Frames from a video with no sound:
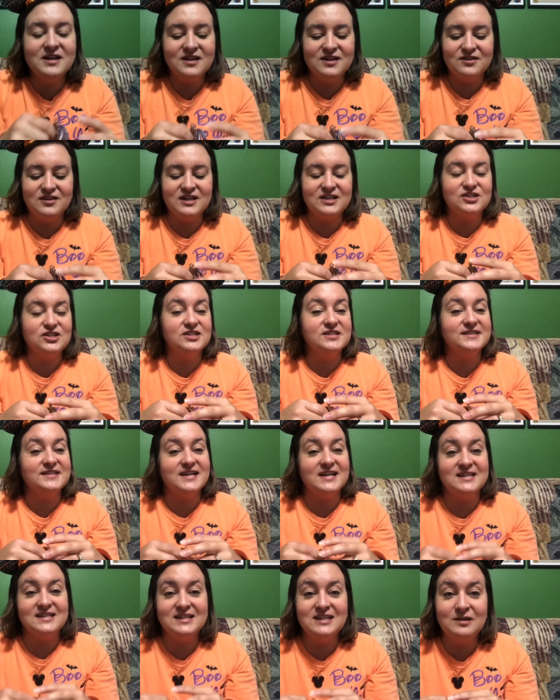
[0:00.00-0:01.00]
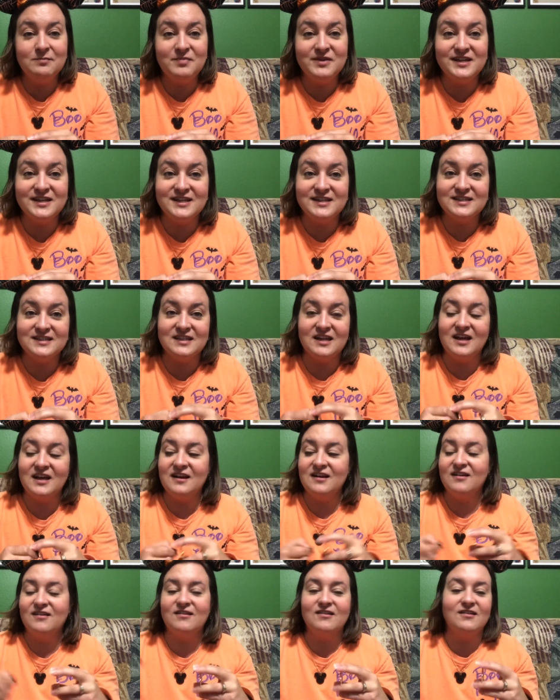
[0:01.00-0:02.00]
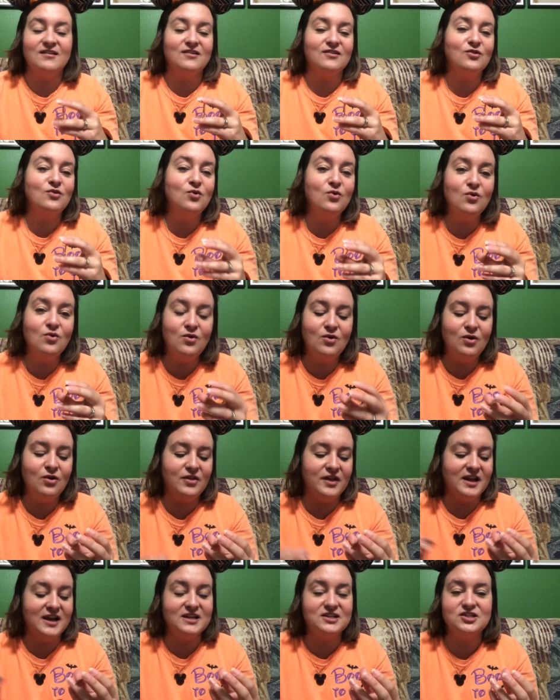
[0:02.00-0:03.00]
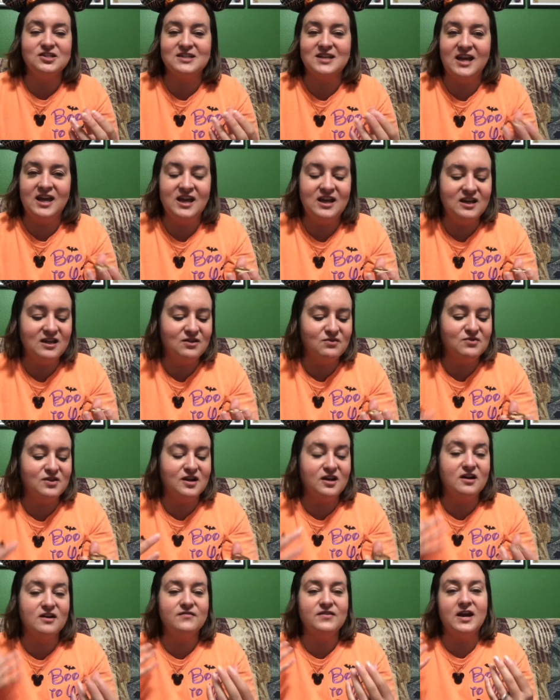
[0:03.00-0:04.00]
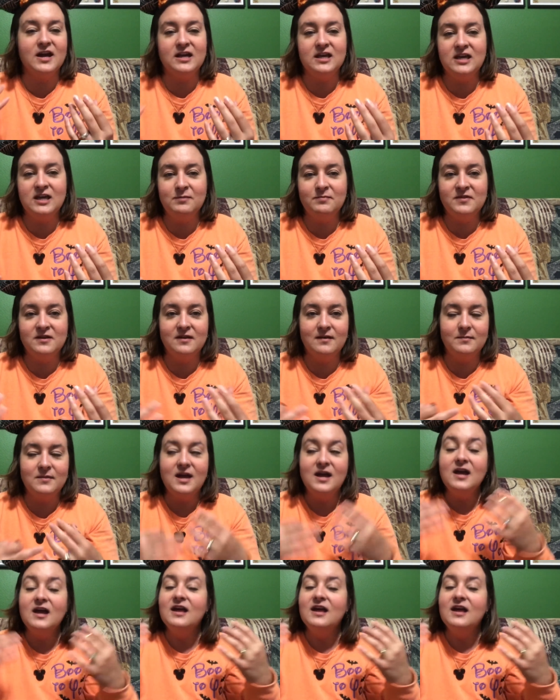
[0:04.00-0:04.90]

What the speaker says: collections and I see pins that are cool that I just can't get rid of, I keep them.